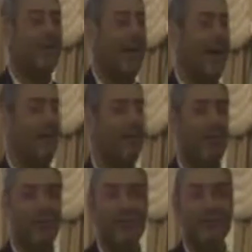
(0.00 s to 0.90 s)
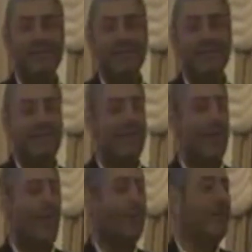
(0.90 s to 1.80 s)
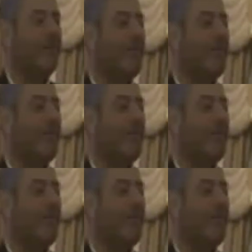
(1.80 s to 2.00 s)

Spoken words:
in the house. They all,